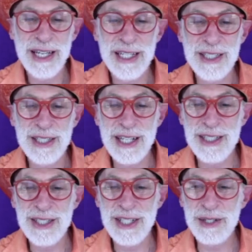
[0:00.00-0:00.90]
Is,
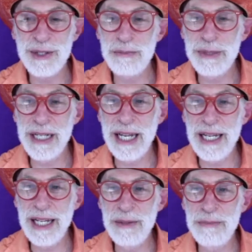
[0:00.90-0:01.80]
has there been
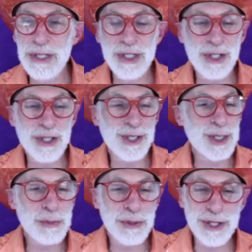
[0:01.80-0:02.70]
any mystical
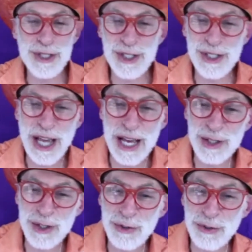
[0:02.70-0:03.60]
experiences
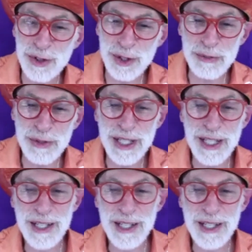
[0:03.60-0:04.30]
as you filmed the,